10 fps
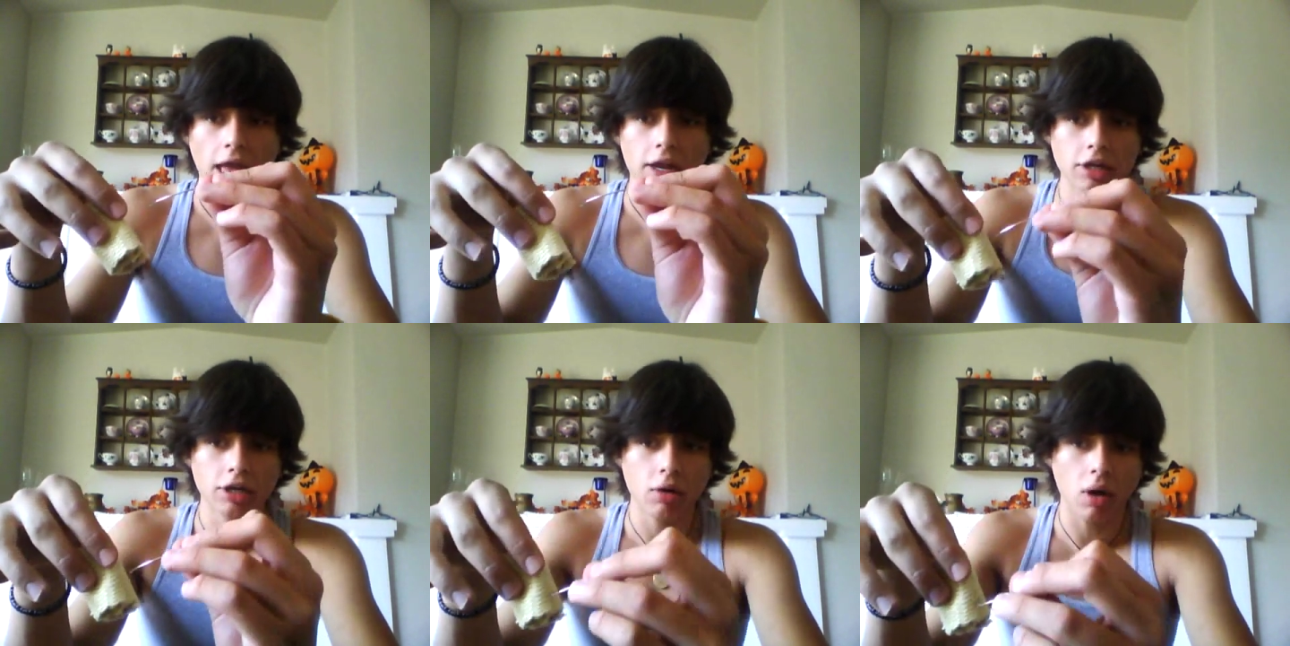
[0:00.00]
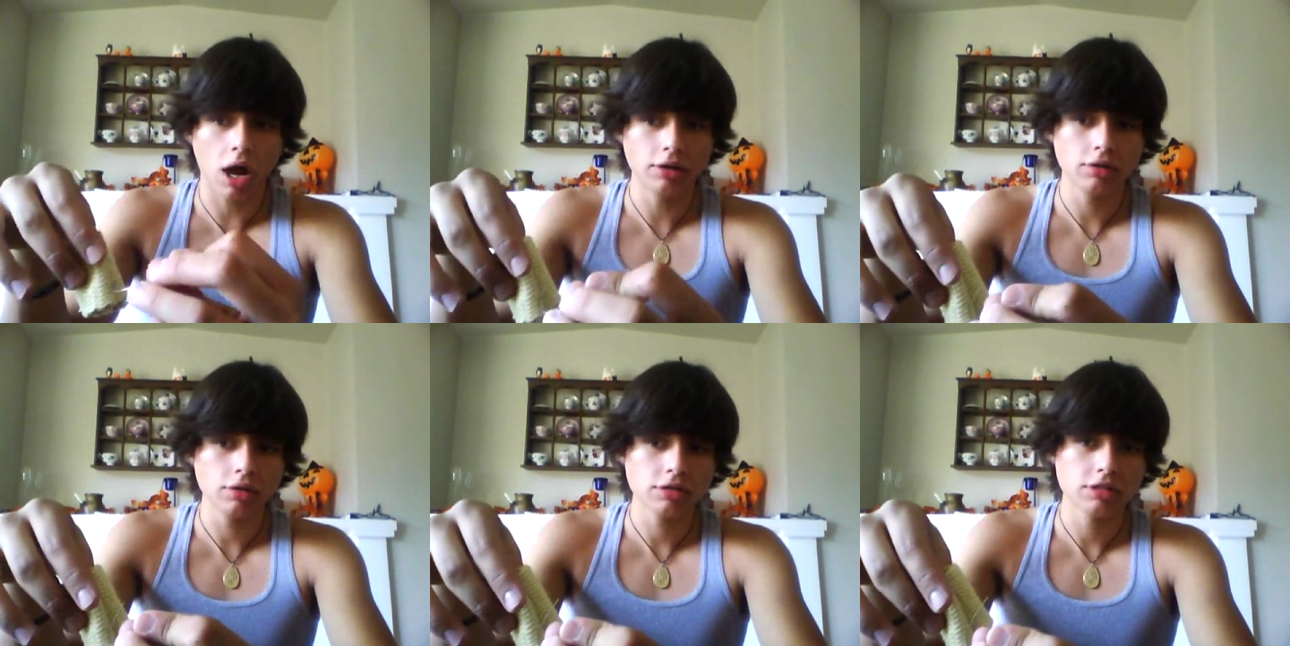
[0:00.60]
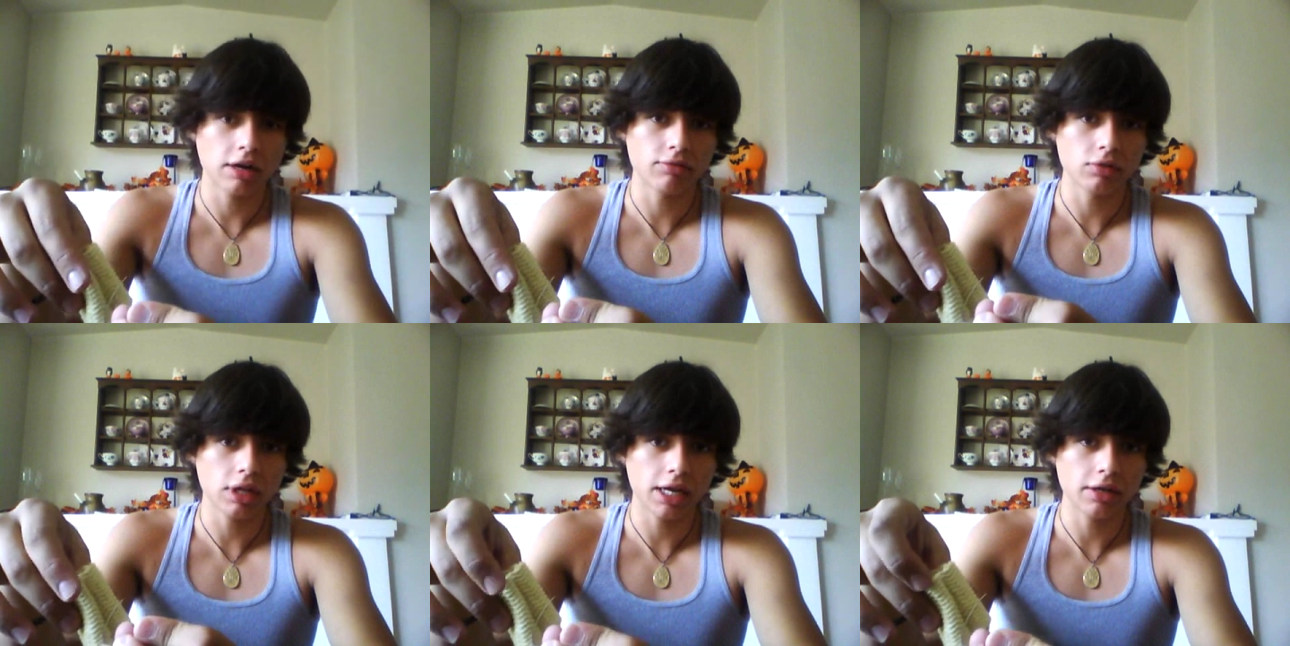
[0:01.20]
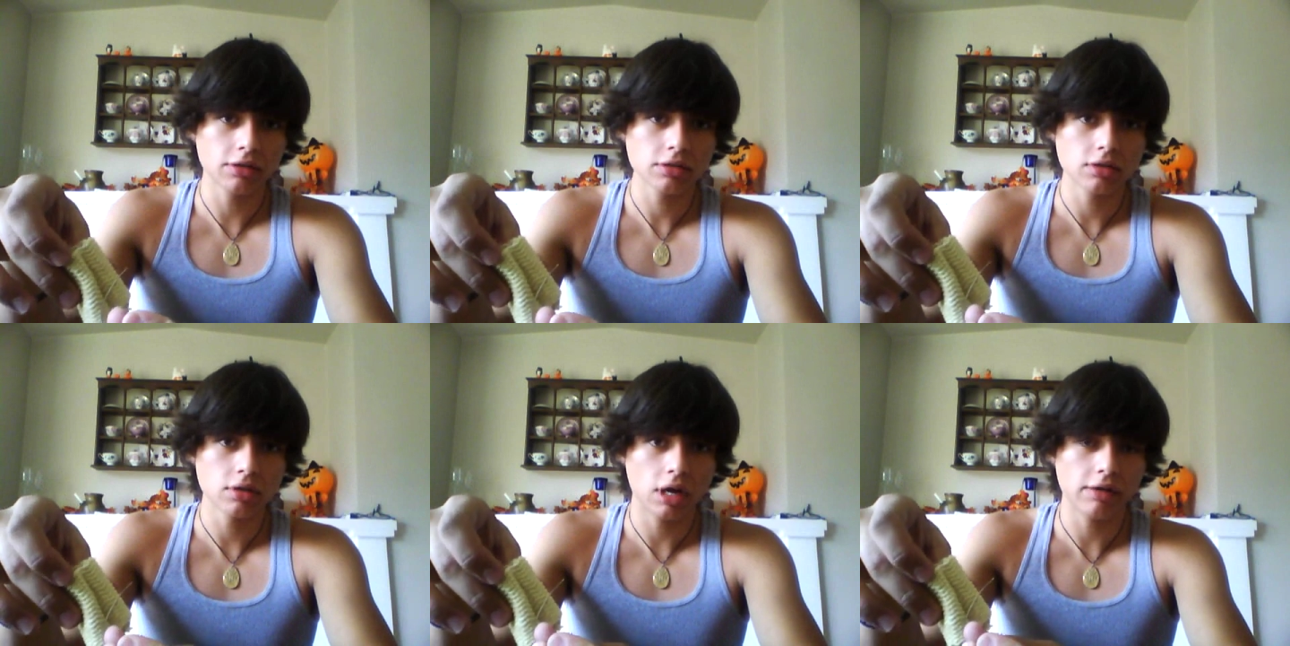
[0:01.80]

and you're going to go under several layers